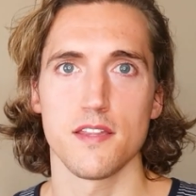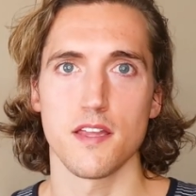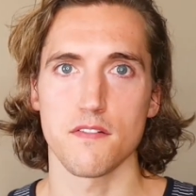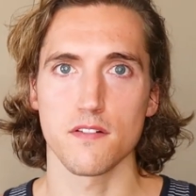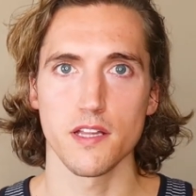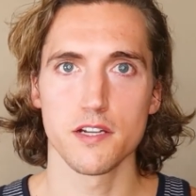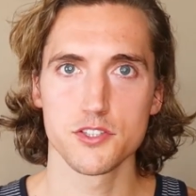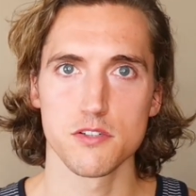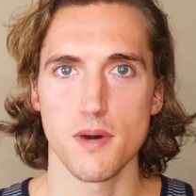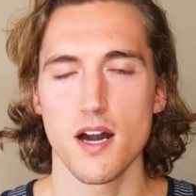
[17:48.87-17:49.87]
they've cleared
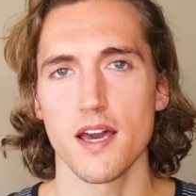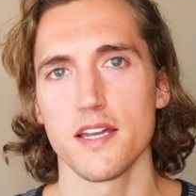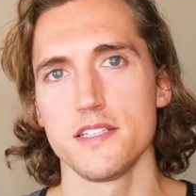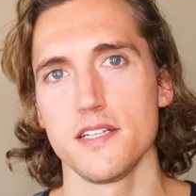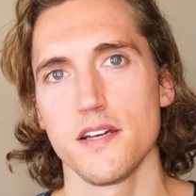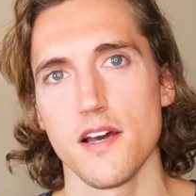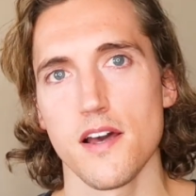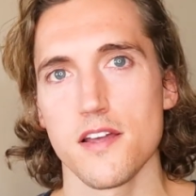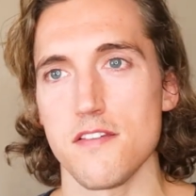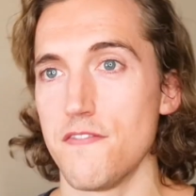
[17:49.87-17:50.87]
your mind,
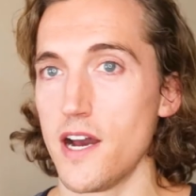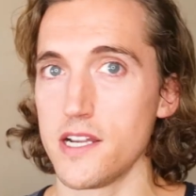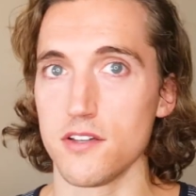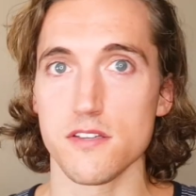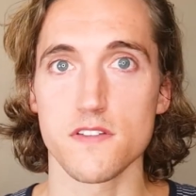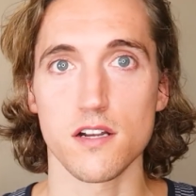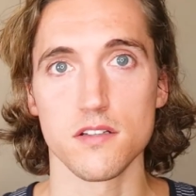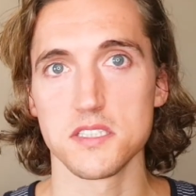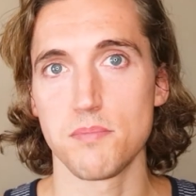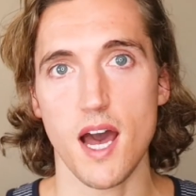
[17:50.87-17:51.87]
you find out you've done
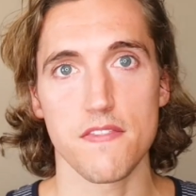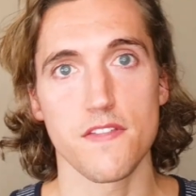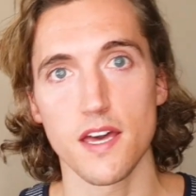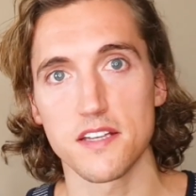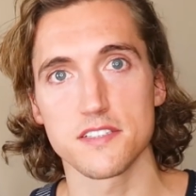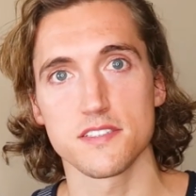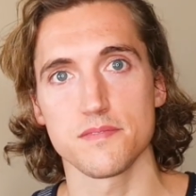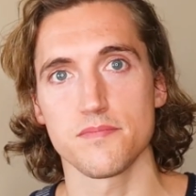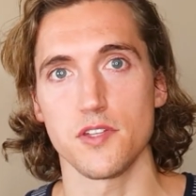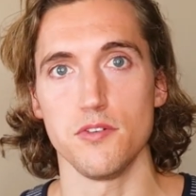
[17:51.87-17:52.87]
all these bad things
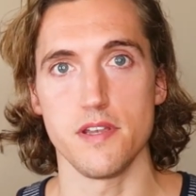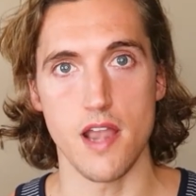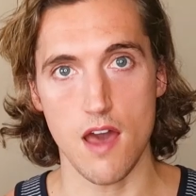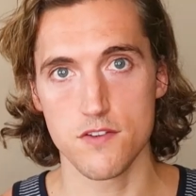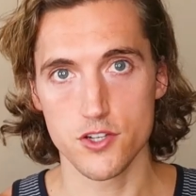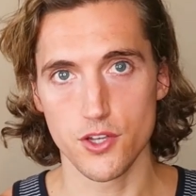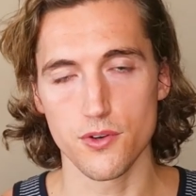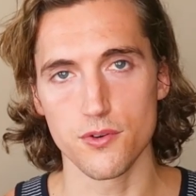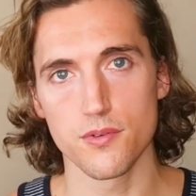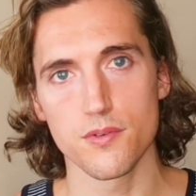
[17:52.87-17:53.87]
you would never
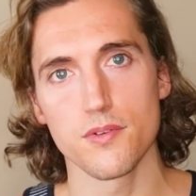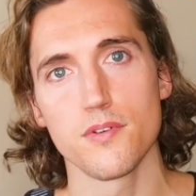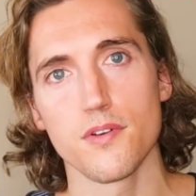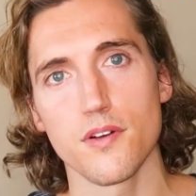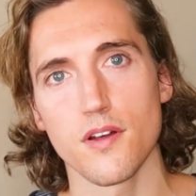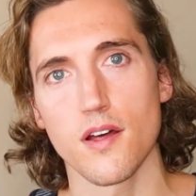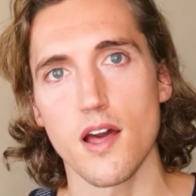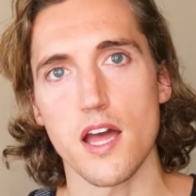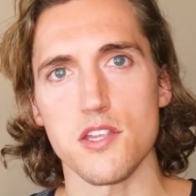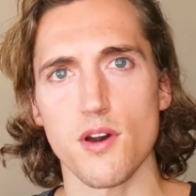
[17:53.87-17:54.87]
do,
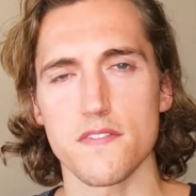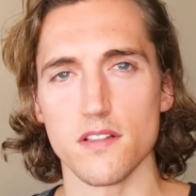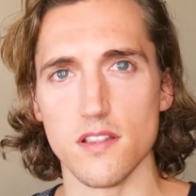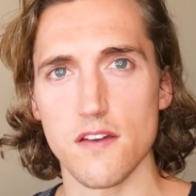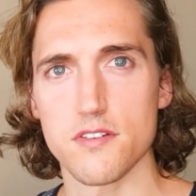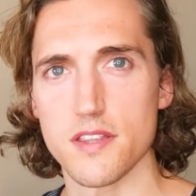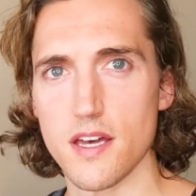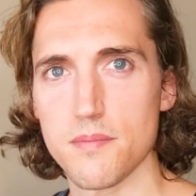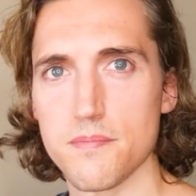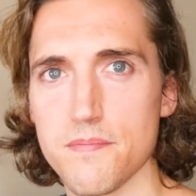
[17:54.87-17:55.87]
and you have to live with
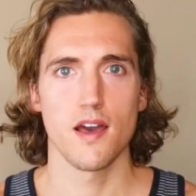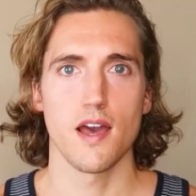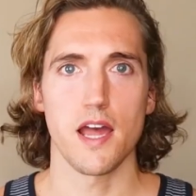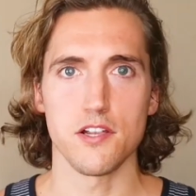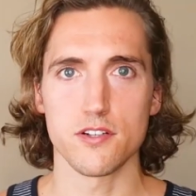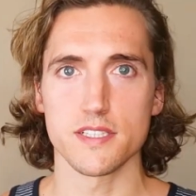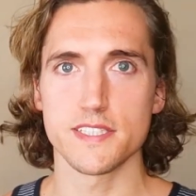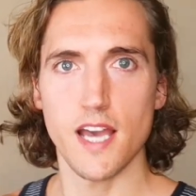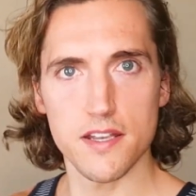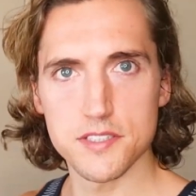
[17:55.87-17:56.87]
it. And your
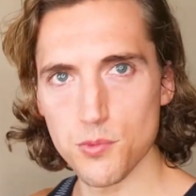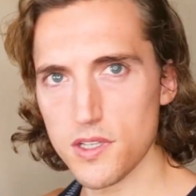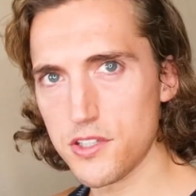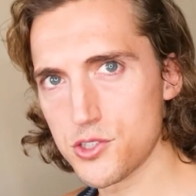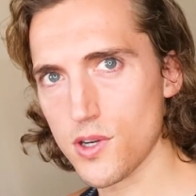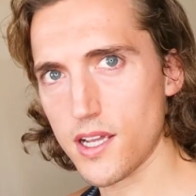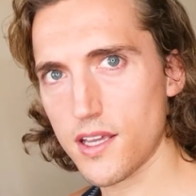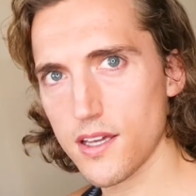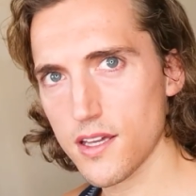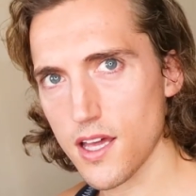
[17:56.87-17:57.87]
intent when you
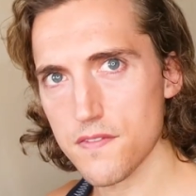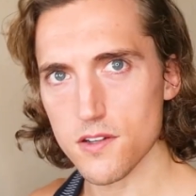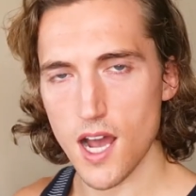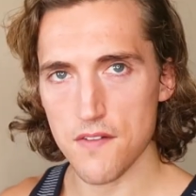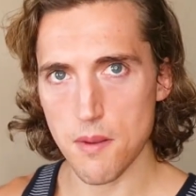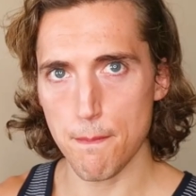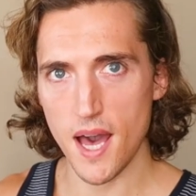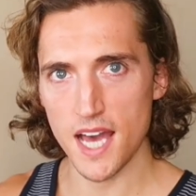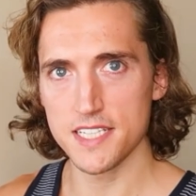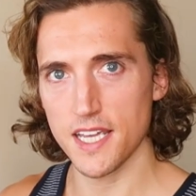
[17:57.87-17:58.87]
drink, if you're having a
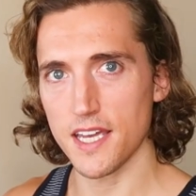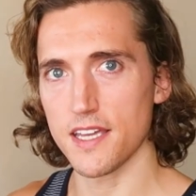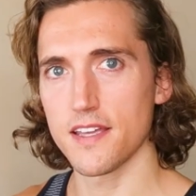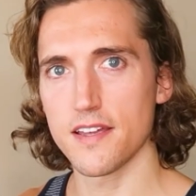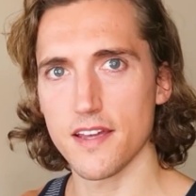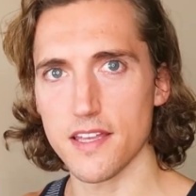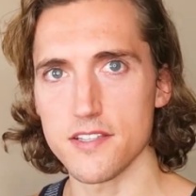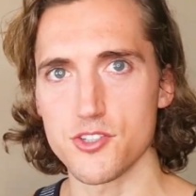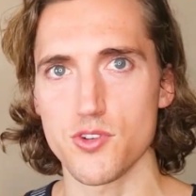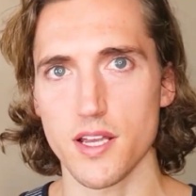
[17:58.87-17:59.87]
bad day and
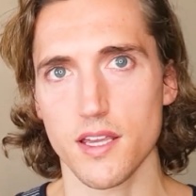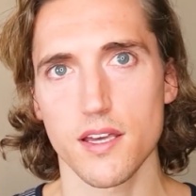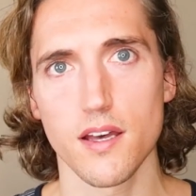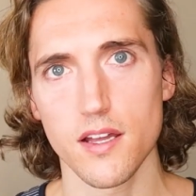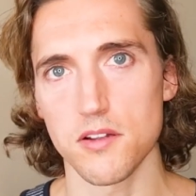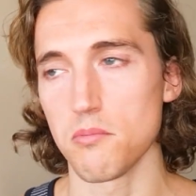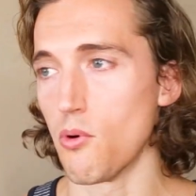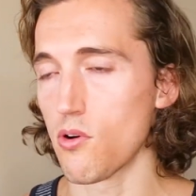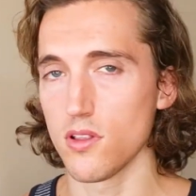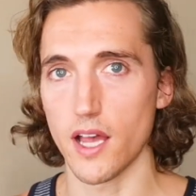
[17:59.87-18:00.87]
you drink, you're
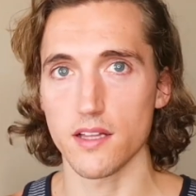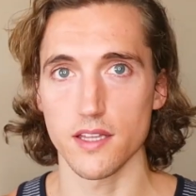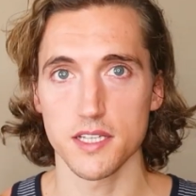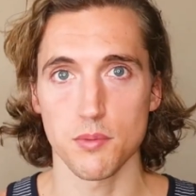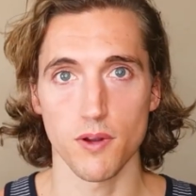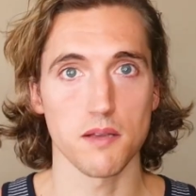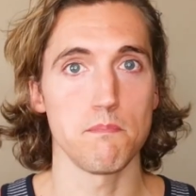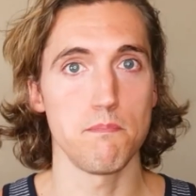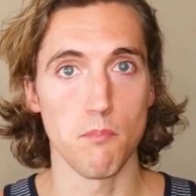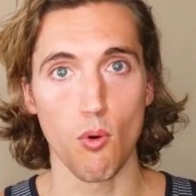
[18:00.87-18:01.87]
more likely to
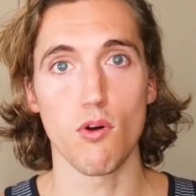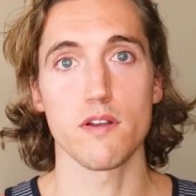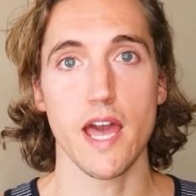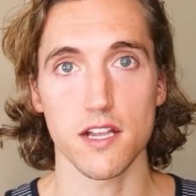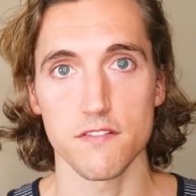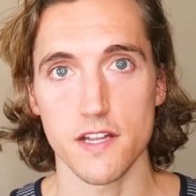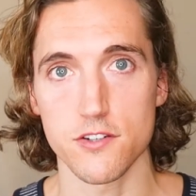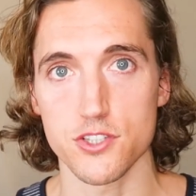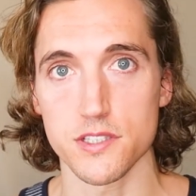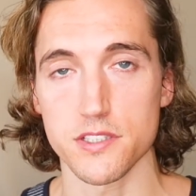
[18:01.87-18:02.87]
bring more negative
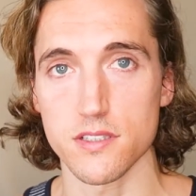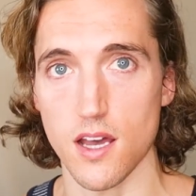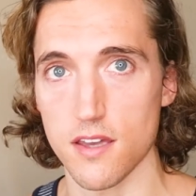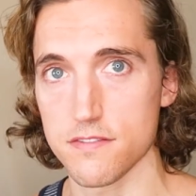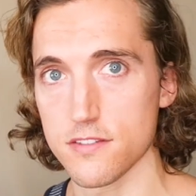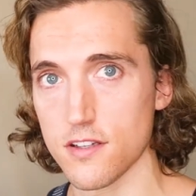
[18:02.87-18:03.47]
energy into your life.